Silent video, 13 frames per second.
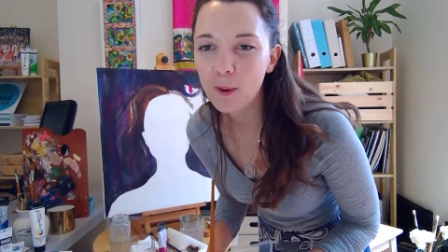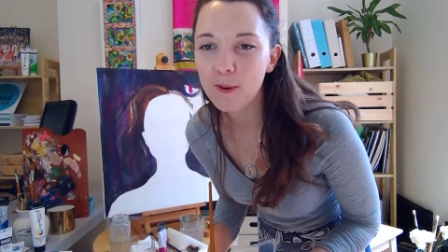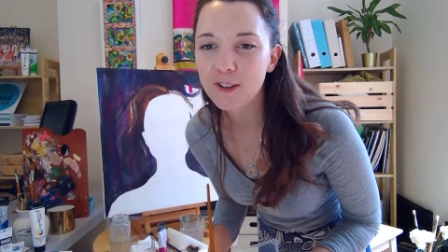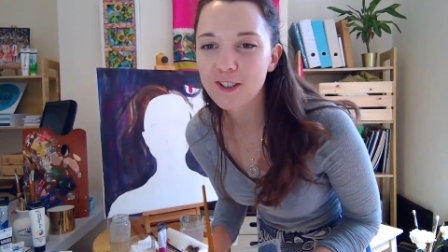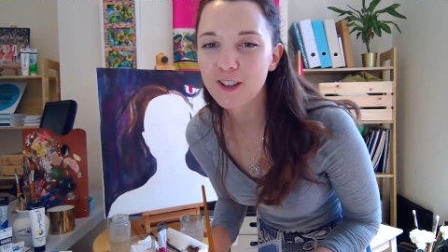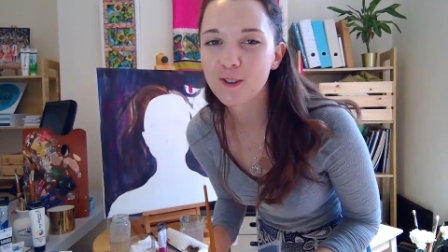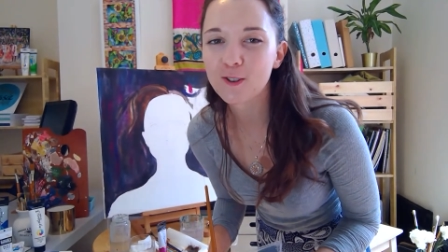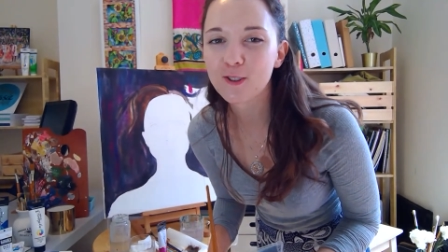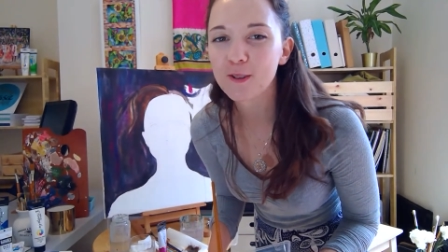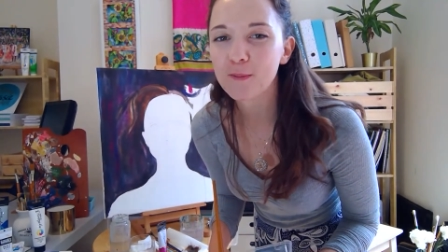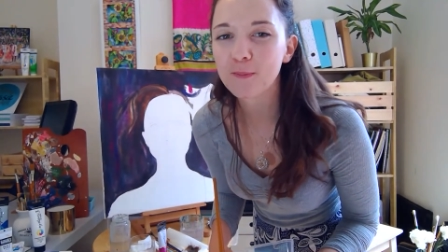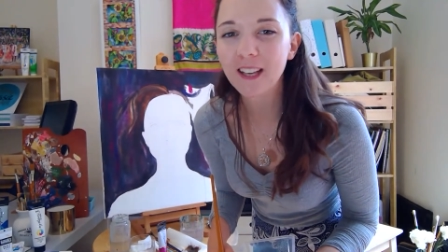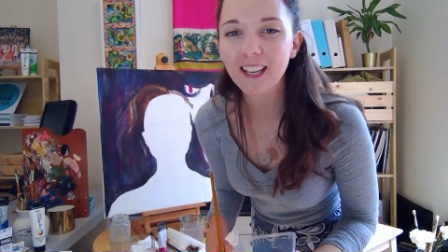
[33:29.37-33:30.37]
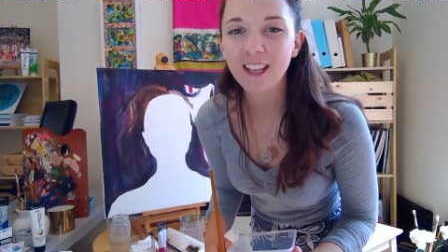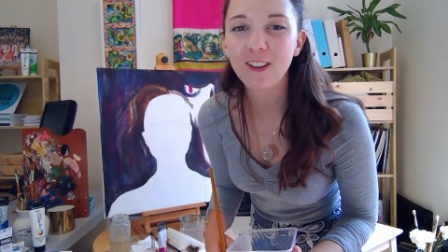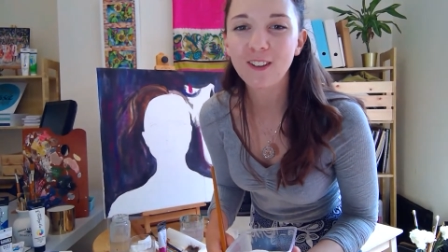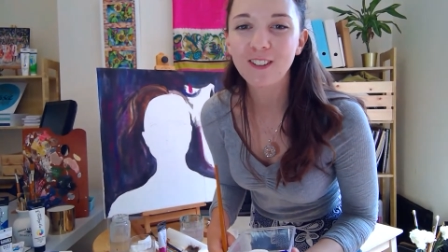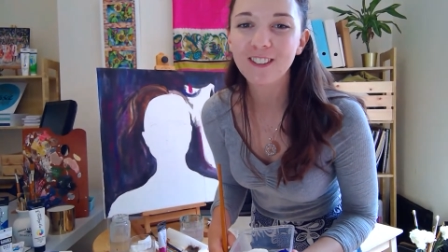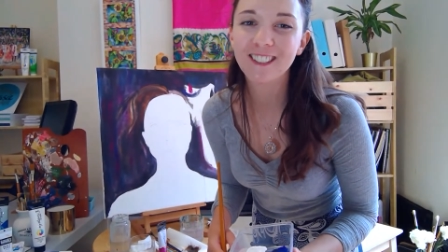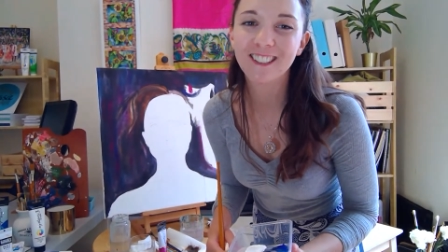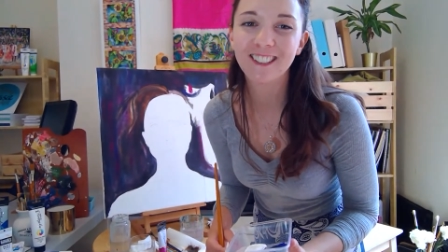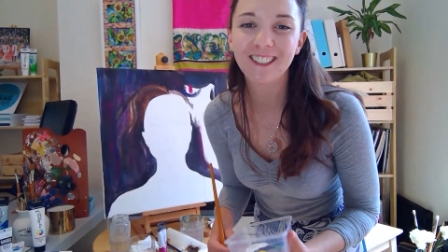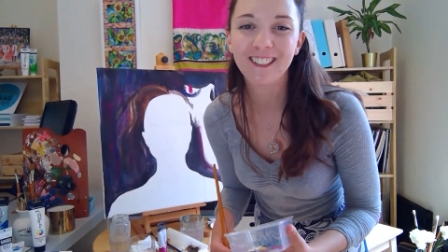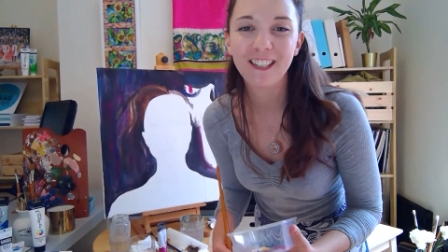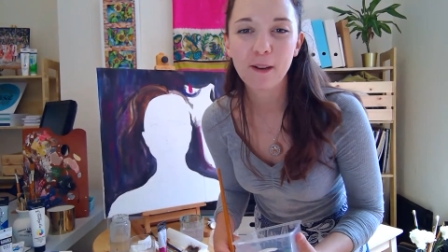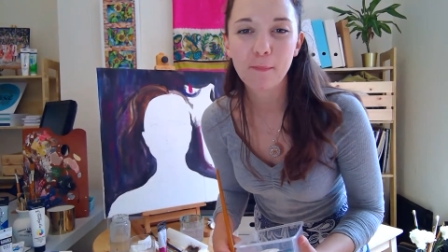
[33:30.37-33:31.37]
combo is looking awesome. Thank you.
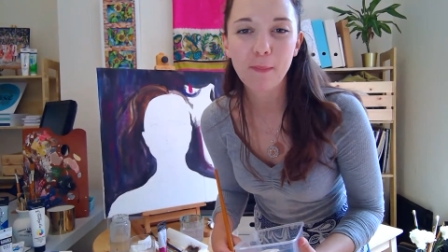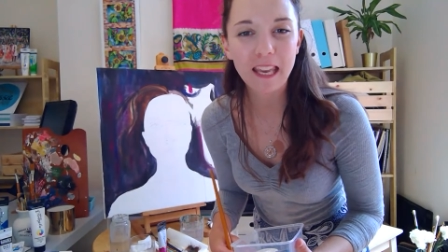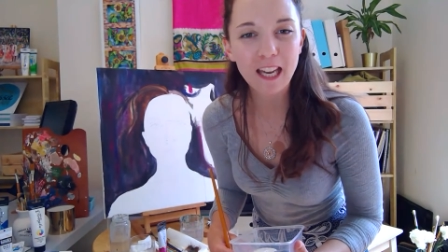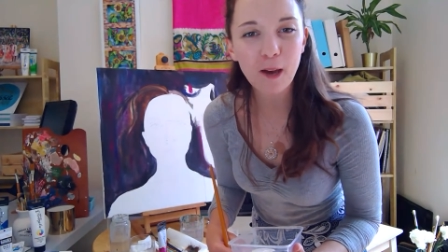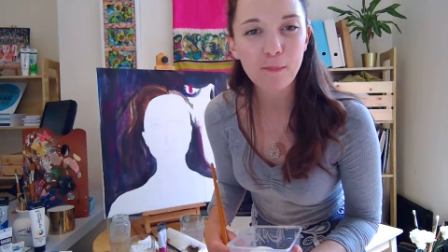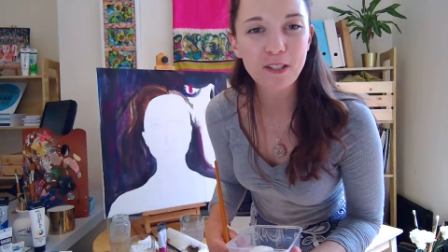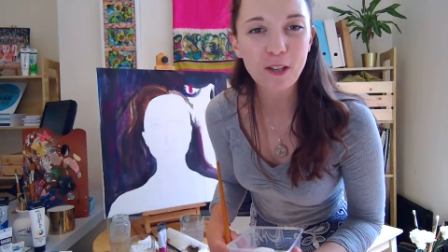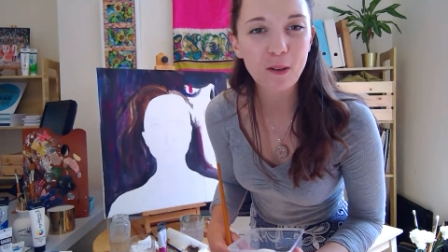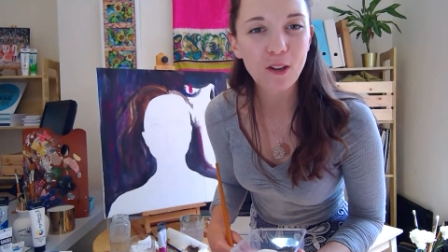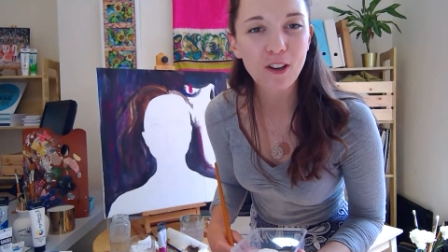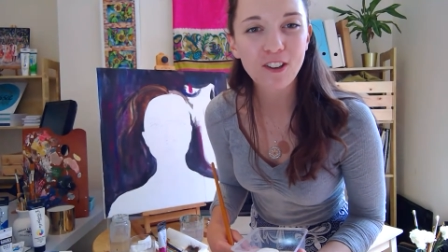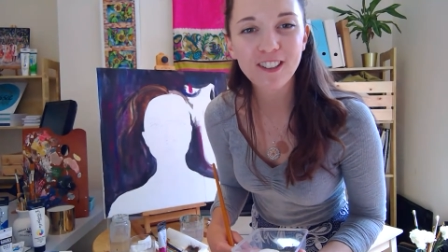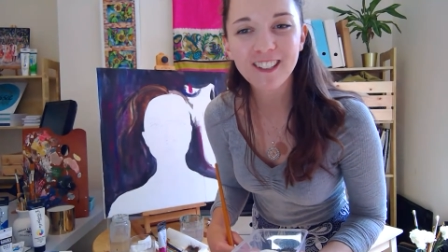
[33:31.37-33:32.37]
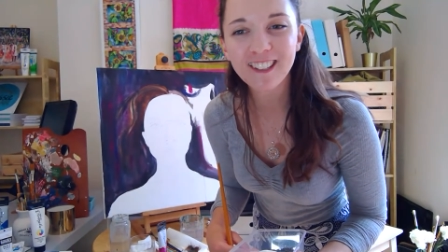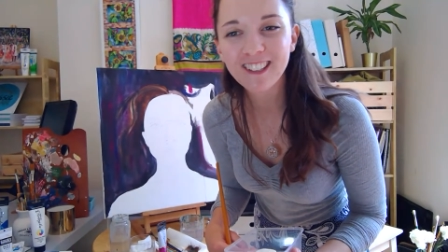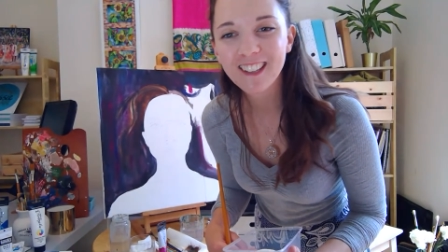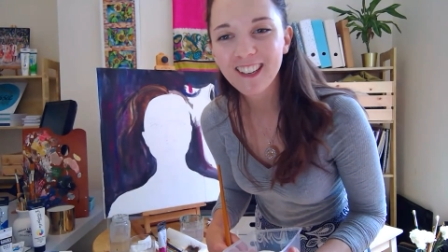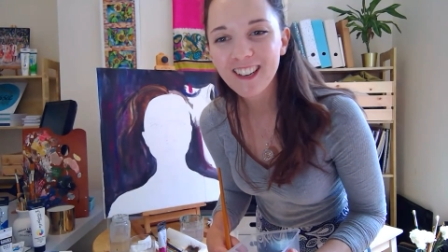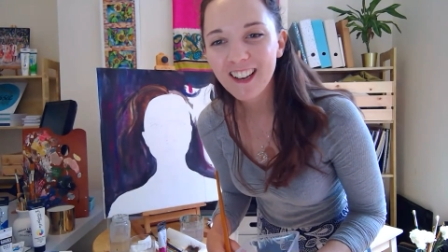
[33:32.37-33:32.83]
Making it up as I go along.